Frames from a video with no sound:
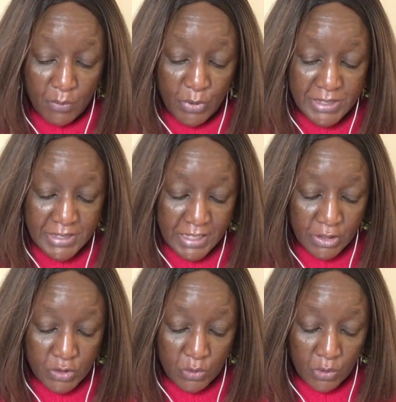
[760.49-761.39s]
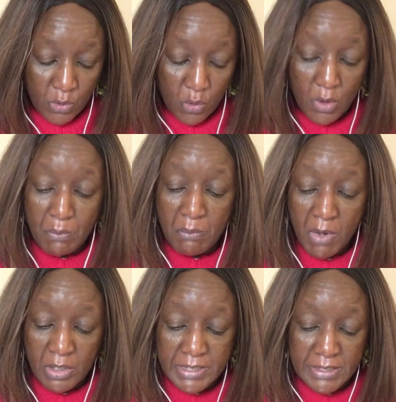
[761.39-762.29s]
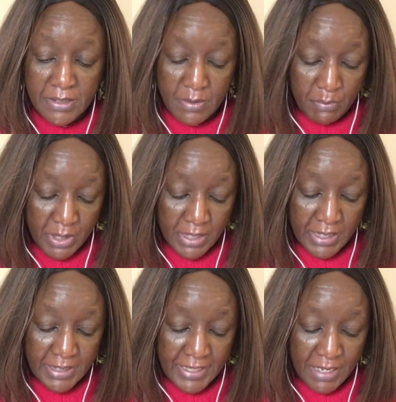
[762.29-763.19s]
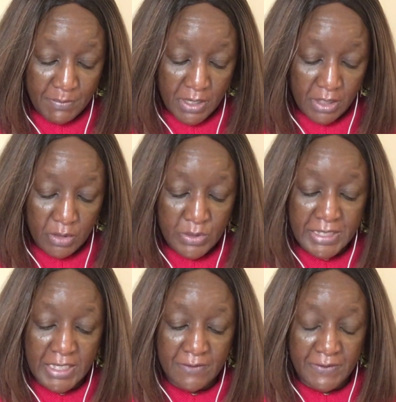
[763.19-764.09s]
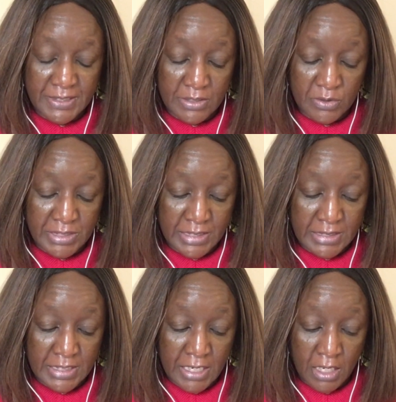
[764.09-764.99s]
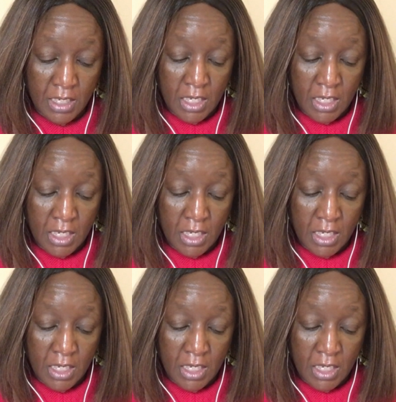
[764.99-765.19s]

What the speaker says: President Suluhu mocks the burning neighbor losing investors to Tanzania.